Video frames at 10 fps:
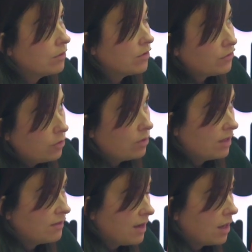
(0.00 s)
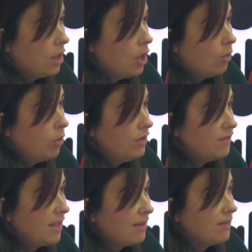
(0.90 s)
there's two things there. One
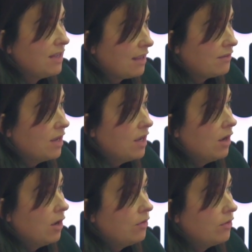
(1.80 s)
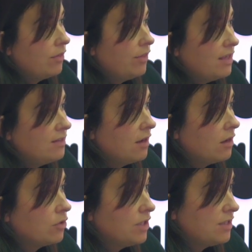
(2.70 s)
is that, yes, things that
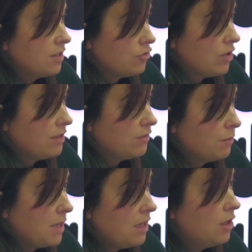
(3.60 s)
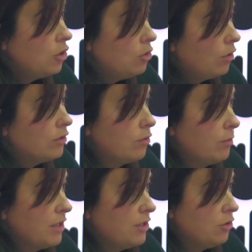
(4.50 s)
are autistic traits for me, you
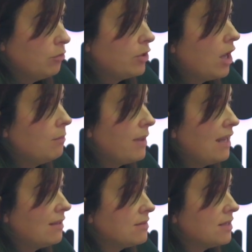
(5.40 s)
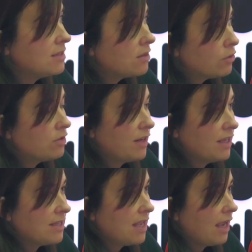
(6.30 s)
also might do. But on balance, it's sort of
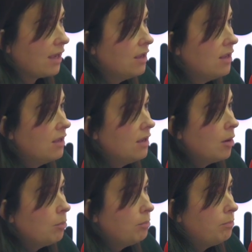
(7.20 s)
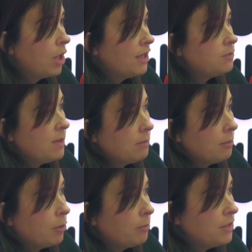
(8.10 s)
like saying blind
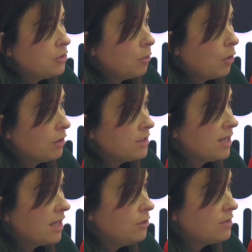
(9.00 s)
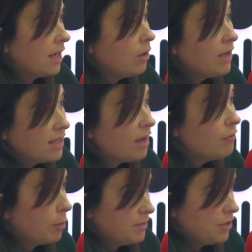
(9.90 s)
people bump into walls and you saying, oh yes,
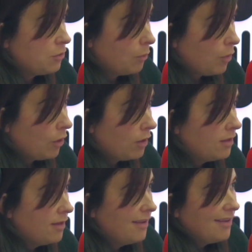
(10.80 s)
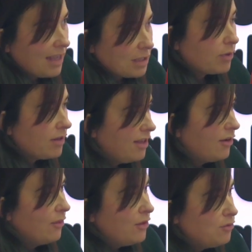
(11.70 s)
I've bumped into a wall. Yes, but you
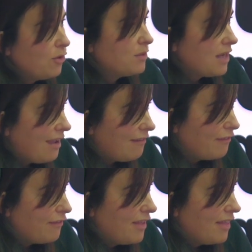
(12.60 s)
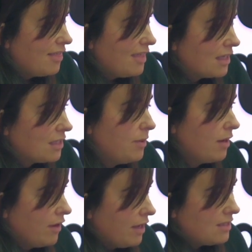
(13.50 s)
know, you don't have the
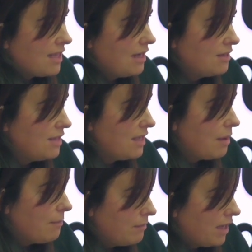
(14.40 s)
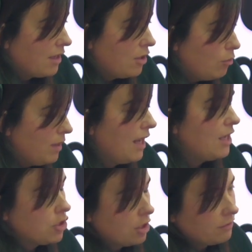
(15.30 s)
experience and the
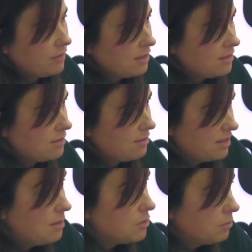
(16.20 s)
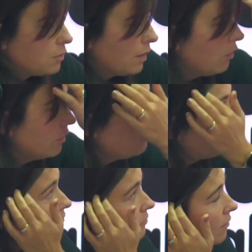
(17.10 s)
accumulation of these symptoms, we'll call
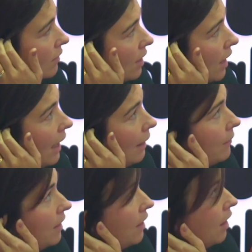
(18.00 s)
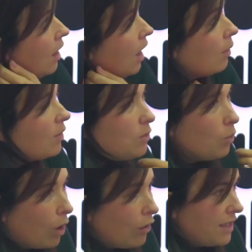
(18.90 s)
them. I
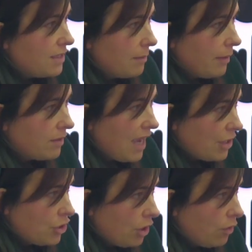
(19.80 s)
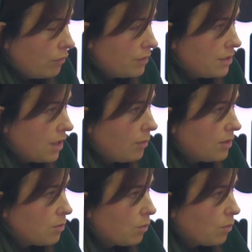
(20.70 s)
wasn't worried about catching COVID. I